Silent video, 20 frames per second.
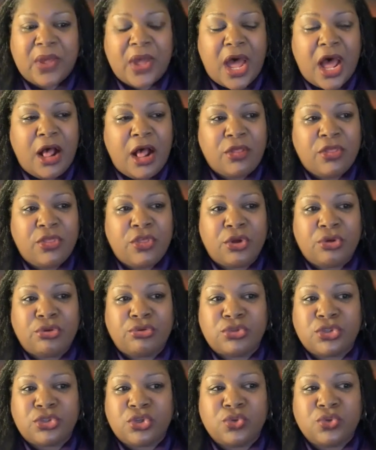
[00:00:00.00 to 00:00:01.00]
all
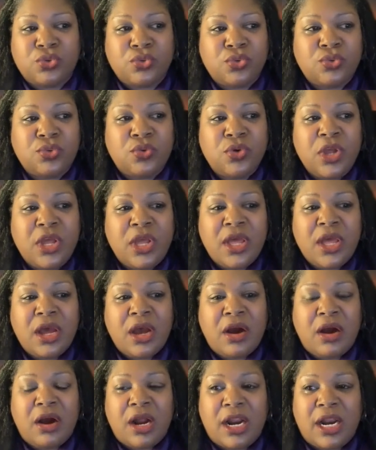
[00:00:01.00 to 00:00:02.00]
those who
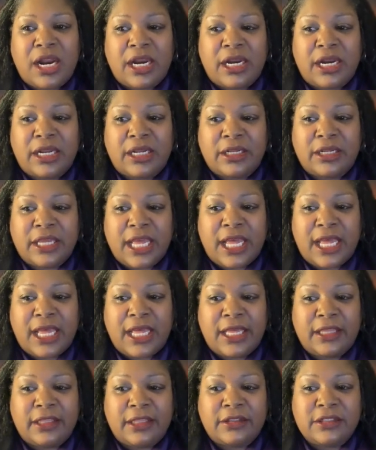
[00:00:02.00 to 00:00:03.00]
are
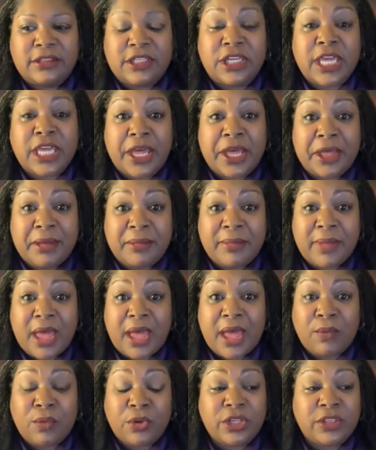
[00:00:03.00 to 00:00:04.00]
to come.
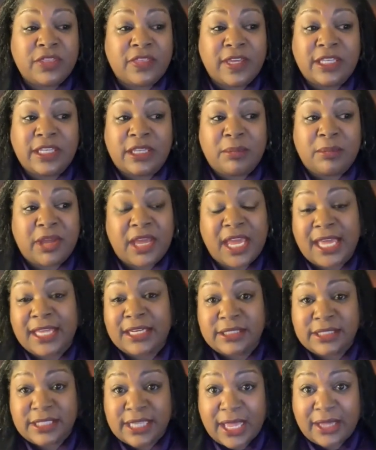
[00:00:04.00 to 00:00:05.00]
I want to thank them ahead
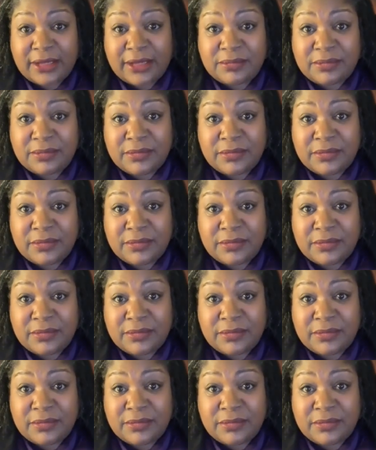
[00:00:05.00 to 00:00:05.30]
of time.